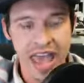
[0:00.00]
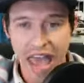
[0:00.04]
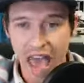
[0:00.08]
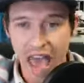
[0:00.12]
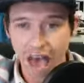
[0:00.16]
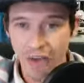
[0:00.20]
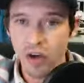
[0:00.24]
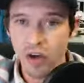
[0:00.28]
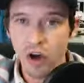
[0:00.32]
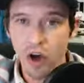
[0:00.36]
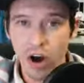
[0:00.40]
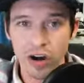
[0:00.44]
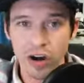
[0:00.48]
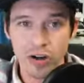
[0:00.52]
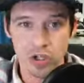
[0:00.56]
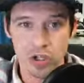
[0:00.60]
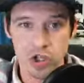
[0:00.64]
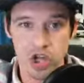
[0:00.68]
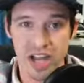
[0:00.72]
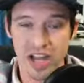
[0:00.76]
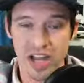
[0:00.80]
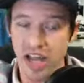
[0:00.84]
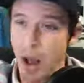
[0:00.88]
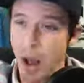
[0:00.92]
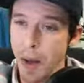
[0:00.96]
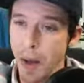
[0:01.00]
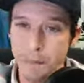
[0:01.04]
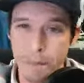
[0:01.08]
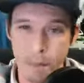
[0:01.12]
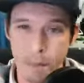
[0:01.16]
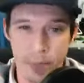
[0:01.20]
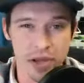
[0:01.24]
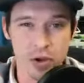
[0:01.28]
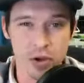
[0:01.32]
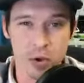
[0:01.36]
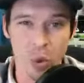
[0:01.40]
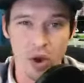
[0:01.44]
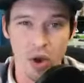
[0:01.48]
Have a heart check, a
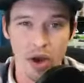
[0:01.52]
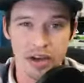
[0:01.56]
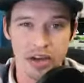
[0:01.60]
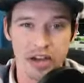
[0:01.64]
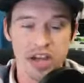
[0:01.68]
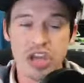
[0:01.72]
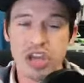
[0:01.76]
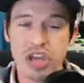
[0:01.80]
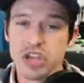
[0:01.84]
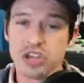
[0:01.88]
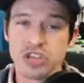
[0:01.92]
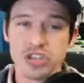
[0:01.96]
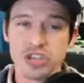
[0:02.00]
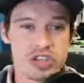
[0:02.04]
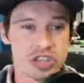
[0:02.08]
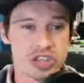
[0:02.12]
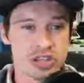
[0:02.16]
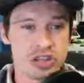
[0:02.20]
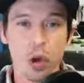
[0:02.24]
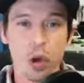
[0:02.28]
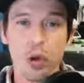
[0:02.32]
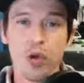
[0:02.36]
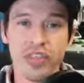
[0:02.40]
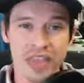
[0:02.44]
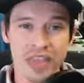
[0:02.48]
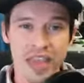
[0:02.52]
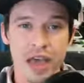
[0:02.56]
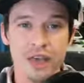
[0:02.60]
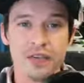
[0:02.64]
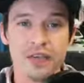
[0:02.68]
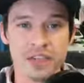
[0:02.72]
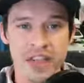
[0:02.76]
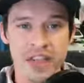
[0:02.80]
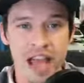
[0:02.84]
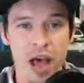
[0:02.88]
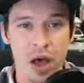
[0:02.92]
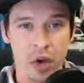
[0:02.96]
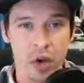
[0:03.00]
big one, slow the F
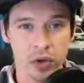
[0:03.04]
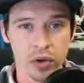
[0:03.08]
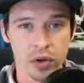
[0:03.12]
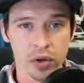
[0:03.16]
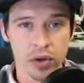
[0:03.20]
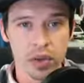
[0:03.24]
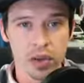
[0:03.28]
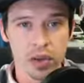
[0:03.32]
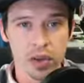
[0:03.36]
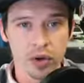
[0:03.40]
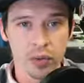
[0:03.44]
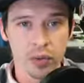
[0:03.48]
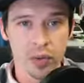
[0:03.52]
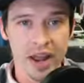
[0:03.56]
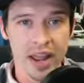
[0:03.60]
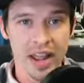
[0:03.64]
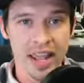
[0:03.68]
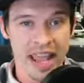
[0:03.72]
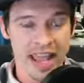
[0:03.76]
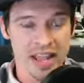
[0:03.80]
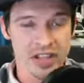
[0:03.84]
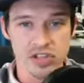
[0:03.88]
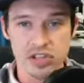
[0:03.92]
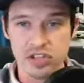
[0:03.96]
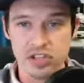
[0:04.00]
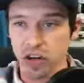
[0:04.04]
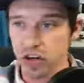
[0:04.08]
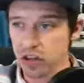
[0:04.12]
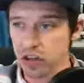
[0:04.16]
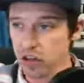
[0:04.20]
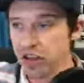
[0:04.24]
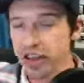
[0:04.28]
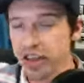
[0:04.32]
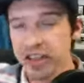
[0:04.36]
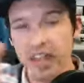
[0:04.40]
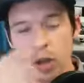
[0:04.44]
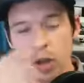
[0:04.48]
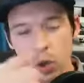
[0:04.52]
down, right? And start
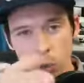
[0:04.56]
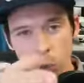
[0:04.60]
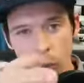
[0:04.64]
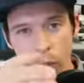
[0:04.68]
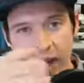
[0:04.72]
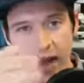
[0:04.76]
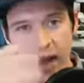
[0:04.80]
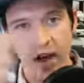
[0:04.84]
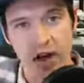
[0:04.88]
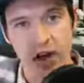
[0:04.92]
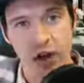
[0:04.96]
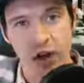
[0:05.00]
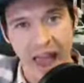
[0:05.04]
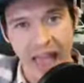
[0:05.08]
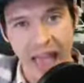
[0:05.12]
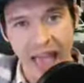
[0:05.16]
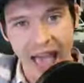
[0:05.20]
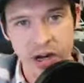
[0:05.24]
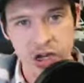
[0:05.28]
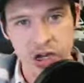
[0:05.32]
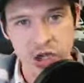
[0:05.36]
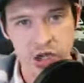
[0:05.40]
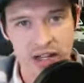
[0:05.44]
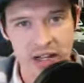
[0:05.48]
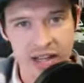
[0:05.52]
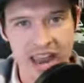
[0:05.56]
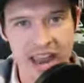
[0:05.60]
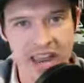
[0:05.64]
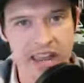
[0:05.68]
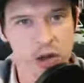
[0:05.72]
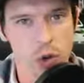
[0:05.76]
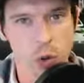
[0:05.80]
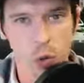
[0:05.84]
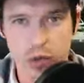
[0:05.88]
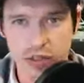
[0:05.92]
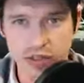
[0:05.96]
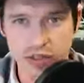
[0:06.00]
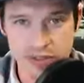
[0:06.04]
looking at where you're actually
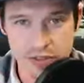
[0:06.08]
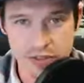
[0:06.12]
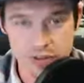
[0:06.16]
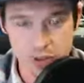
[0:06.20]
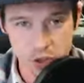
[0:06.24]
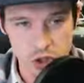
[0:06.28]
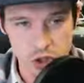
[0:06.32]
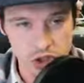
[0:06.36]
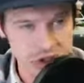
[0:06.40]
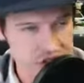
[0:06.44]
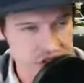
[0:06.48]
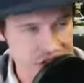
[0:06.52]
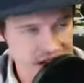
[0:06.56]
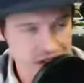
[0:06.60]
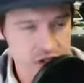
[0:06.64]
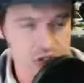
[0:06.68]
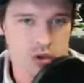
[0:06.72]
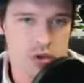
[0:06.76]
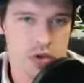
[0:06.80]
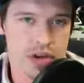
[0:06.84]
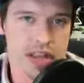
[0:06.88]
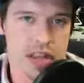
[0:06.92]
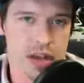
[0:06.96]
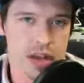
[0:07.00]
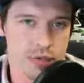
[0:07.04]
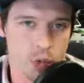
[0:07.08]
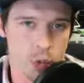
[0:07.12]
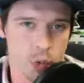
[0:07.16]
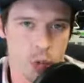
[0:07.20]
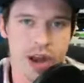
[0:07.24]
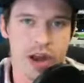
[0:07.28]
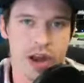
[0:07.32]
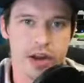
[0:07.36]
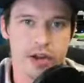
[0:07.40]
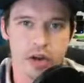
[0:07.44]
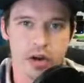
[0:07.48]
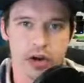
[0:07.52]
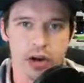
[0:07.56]
heading. What's the trajectory of
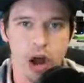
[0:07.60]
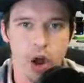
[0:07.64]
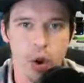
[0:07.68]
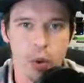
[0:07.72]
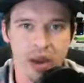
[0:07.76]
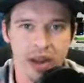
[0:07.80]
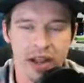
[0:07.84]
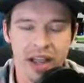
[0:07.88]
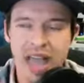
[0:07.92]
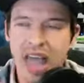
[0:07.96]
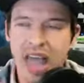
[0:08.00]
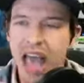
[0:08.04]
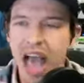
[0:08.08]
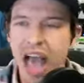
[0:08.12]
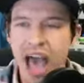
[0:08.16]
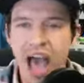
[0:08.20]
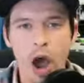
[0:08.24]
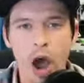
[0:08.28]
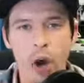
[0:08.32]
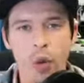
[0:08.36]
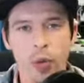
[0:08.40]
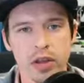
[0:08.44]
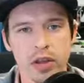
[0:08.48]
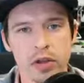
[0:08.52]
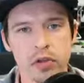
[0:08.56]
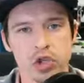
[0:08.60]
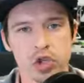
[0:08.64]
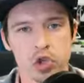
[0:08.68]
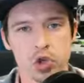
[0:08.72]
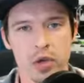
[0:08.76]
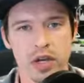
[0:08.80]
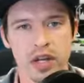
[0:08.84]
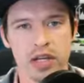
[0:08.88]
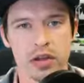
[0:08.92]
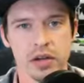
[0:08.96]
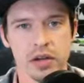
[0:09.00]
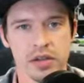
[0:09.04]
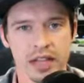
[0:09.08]
where you're going? How are you
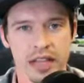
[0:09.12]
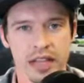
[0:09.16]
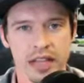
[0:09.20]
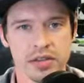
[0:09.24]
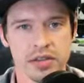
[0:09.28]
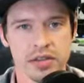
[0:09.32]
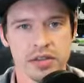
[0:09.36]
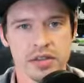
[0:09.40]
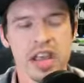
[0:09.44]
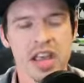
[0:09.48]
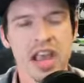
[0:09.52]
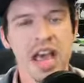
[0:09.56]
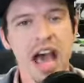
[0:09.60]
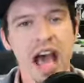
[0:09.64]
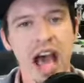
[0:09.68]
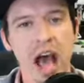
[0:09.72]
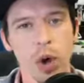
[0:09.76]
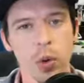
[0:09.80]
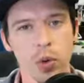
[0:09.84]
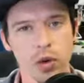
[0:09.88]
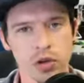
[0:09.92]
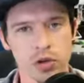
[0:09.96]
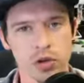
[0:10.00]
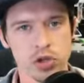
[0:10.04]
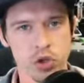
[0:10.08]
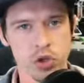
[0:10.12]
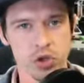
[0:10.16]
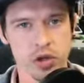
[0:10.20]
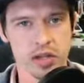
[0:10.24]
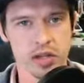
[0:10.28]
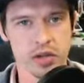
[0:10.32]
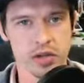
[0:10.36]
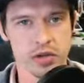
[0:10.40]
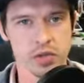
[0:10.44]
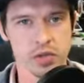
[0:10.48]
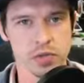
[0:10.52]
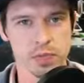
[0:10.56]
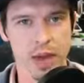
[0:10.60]
treating your leads? How are you treating
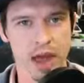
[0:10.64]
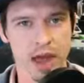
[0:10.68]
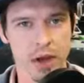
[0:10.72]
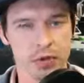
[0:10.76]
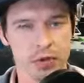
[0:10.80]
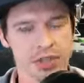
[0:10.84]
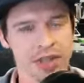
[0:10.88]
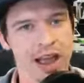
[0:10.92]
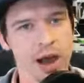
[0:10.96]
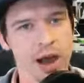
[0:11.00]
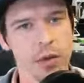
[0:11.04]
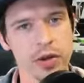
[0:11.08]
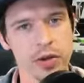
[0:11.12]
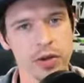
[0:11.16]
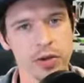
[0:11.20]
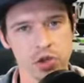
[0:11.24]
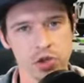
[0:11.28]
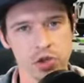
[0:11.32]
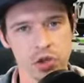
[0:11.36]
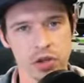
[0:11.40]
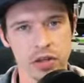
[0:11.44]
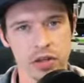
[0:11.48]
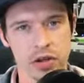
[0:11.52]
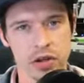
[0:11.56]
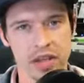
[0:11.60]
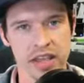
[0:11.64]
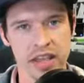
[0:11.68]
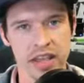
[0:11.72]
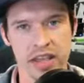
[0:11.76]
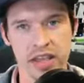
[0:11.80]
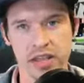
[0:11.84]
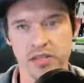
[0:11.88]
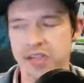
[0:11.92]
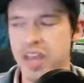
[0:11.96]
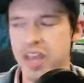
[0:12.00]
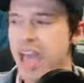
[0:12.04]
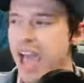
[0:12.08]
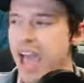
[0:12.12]
your spouse? How are you treating your
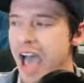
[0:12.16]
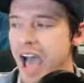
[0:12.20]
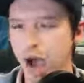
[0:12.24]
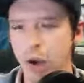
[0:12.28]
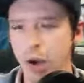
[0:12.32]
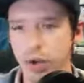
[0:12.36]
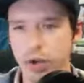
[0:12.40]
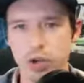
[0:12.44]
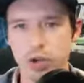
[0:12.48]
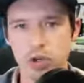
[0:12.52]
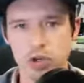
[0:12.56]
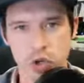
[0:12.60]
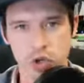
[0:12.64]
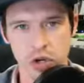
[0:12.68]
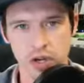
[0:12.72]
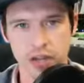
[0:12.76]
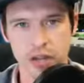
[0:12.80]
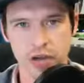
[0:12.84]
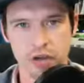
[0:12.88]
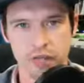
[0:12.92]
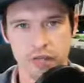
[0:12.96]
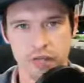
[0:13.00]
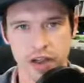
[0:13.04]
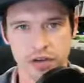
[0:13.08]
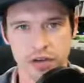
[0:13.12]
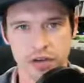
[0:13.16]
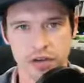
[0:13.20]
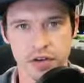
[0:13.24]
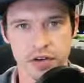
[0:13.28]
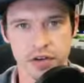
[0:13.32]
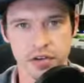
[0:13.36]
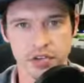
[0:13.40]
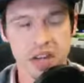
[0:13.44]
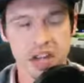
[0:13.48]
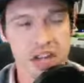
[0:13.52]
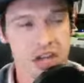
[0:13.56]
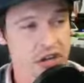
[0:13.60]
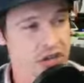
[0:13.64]
kids? How are you treating your
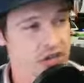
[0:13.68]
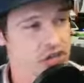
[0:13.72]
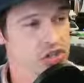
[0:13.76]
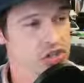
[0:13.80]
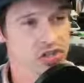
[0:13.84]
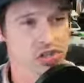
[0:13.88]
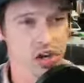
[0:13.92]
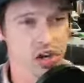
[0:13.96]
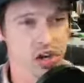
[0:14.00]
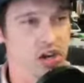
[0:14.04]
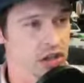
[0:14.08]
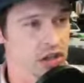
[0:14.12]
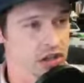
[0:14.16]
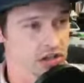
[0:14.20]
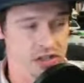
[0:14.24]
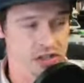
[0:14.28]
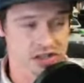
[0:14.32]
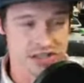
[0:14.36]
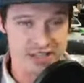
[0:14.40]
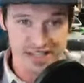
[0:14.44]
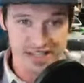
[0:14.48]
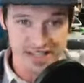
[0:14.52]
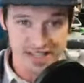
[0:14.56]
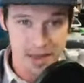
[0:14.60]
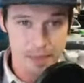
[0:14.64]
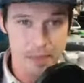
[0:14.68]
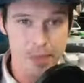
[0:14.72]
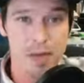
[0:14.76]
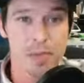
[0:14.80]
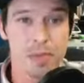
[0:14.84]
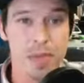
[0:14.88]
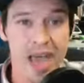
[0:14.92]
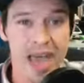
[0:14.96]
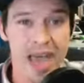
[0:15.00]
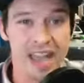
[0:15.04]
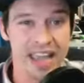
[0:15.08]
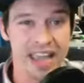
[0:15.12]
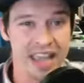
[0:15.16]
vendors? Start stepping
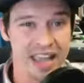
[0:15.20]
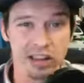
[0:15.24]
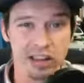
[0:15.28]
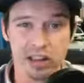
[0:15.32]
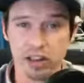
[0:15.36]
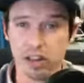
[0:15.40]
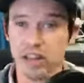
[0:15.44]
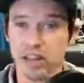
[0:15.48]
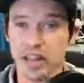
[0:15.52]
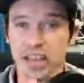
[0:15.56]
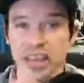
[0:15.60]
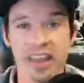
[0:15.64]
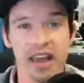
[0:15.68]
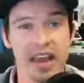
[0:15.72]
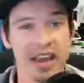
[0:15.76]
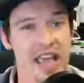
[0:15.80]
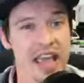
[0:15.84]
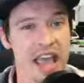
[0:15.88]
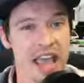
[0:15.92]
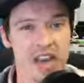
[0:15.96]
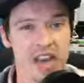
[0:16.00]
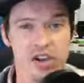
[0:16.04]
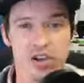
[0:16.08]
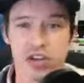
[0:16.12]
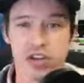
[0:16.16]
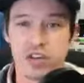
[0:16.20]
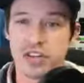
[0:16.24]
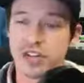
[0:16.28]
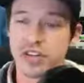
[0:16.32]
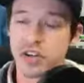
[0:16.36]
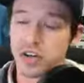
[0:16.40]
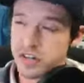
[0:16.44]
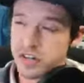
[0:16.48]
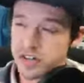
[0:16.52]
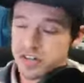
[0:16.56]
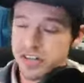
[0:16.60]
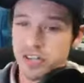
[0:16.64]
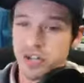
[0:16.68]
back and looking at it and you're gonna
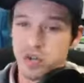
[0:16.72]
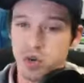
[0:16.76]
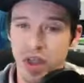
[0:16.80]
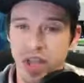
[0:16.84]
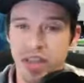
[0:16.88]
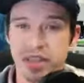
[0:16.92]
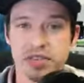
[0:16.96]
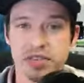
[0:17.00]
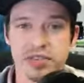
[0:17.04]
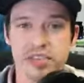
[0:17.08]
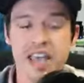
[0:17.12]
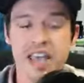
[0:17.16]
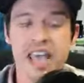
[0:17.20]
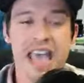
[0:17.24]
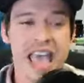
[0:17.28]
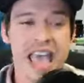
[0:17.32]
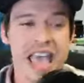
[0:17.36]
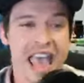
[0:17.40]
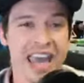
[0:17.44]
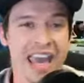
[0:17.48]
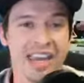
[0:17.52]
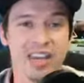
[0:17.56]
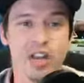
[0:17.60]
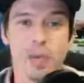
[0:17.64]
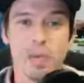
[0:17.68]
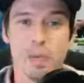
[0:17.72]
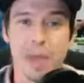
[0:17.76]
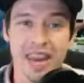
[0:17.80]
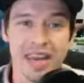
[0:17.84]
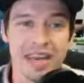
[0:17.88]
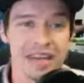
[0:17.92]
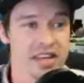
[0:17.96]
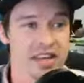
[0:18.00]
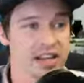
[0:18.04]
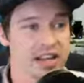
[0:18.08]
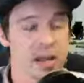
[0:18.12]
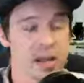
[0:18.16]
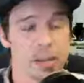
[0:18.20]
start to see trends and you may
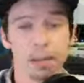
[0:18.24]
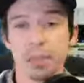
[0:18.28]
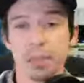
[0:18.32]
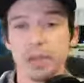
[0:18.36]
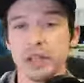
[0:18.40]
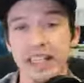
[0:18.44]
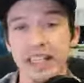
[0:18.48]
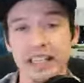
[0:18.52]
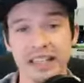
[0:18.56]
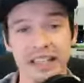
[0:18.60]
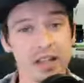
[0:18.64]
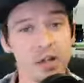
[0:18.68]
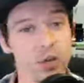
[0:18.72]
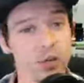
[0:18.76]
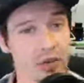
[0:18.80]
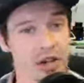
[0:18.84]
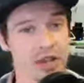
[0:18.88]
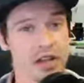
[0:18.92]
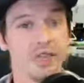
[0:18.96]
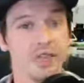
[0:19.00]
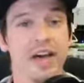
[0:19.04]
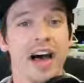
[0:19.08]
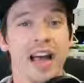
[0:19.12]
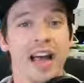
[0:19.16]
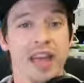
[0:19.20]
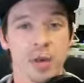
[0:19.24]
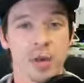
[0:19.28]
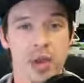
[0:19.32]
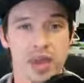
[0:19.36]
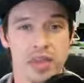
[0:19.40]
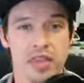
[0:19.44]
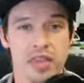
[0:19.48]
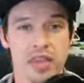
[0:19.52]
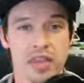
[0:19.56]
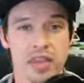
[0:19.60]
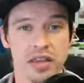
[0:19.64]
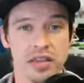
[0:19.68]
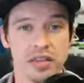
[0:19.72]
need to completely reevaluate
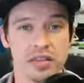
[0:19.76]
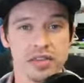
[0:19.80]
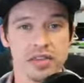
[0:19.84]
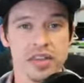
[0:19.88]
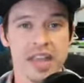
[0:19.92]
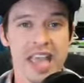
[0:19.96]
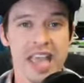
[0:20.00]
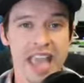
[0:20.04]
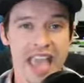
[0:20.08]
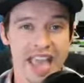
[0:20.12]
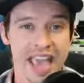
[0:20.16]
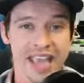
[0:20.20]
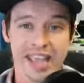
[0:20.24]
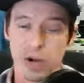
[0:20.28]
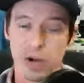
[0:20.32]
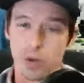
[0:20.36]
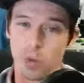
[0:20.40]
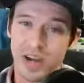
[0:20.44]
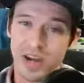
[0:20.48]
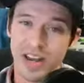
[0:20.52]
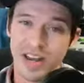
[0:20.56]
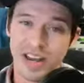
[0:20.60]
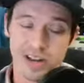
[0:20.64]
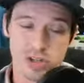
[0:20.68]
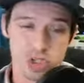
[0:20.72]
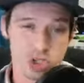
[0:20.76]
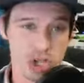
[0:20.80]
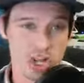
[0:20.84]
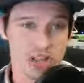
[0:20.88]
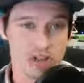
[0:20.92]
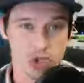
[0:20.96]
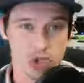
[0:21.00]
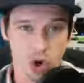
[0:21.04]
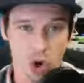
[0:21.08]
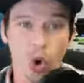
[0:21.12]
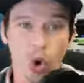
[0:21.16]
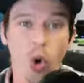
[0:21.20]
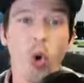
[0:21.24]
things and get ready to
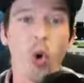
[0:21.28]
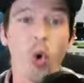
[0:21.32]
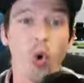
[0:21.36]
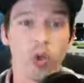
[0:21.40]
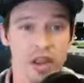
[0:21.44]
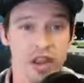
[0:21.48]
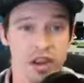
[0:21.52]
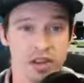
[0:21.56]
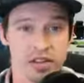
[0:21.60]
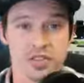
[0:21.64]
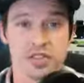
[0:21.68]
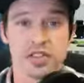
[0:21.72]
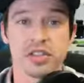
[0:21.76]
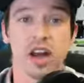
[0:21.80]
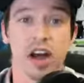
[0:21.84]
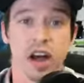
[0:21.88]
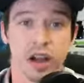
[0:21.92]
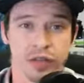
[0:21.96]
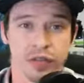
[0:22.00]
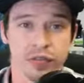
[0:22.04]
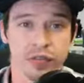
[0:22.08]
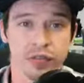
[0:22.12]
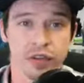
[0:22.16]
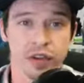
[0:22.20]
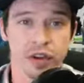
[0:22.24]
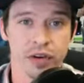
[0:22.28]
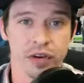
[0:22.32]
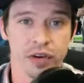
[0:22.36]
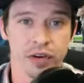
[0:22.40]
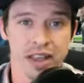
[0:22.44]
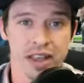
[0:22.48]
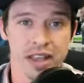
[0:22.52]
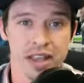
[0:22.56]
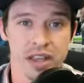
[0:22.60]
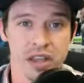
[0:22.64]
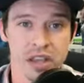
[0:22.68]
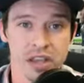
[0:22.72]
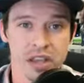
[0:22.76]
change a whole lot of stuff,
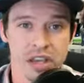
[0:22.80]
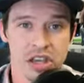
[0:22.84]
right?